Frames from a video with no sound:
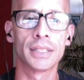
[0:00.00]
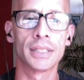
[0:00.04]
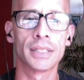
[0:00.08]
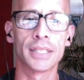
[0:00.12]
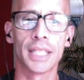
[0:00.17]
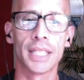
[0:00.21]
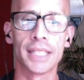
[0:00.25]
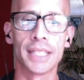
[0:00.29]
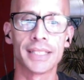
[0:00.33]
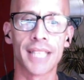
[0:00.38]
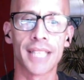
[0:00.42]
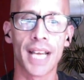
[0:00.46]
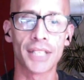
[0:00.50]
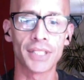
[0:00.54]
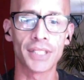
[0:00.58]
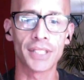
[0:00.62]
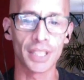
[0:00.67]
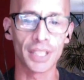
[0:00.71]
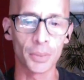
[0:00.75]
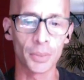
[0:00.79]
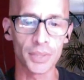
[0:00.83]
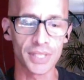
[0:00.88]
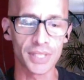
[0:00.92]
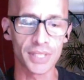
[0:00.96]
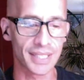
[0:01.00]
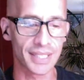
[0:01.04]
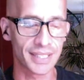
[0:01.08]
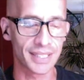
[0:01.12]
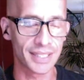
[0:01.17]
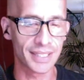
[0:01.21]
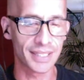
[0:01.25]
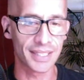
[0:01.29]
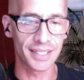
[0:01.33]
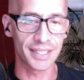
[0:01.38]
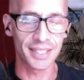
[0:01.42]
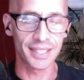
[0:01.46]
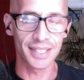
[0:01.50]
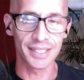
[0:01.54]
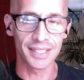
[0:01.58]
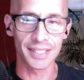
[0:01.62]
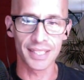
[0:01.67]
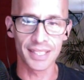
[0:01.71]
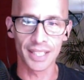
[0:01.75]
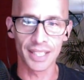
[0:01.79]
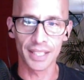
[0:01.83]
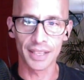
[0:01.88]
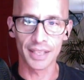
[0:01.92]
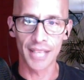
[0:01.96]
It was a
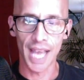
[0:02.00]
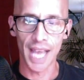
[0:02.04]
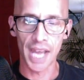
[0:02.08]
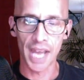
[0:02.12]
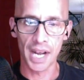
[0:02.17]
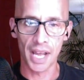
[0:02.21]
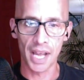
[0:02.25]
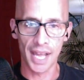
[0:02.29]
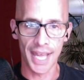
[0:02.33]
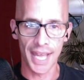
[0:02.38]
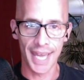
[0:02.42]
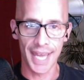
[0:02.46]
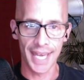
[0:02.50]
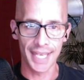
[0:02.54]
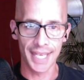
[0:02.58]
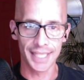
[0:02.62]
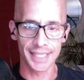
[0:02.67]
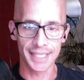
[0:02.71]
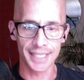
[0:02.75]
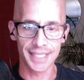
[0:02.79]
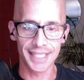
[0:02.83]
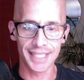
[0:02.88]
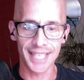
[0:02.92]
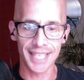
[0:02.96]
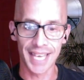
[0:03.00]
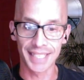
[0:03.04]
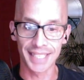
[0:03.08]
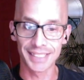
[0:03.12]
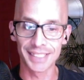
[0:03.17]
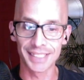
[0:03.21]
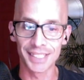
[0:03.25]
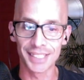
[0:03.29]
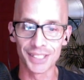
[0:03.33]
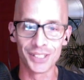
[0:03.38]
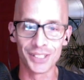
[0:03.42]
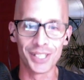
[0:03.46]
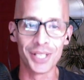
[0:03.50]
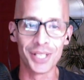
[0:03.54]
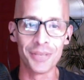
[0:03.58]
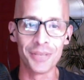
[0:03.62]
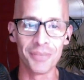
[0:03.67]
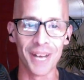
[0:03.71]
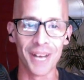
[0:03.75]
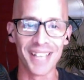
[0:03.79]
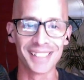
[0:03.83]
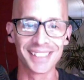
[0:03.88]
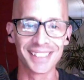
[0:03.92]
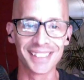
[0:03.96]
statistic that I texted to
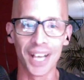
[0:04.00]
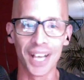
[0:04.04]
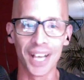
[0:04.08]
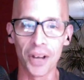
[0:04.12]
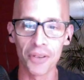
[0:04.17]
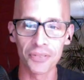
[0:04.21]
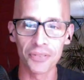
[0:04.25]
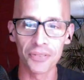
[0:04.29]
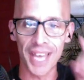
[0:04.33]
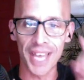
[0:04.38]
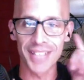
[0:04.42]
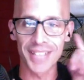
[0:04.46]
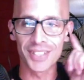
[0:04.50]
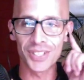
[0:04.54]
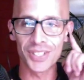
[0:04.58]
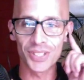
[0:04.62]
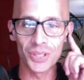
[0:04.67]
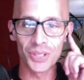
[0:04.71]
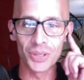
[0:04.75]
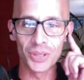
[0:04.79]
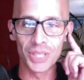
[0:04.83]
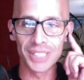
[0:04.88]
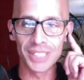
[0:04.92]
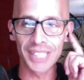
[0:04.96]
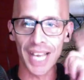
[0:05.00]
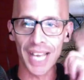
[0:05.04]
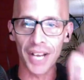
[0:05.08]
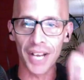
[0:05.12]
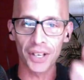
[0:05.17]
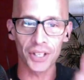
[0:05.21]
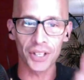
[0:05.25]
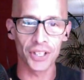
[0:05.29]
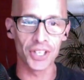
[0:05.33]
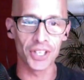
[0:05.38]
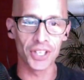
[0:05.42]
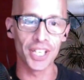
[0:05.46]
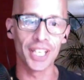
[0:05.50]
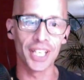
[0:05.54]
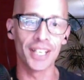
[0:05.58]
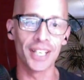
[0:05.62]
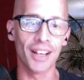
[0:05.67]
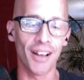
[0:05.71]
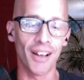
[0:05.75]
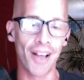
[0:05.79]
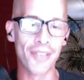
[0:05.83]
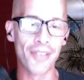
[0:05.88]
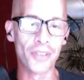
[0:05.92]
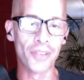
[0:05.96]
myself as soon as I heard it
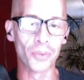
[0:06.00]
on the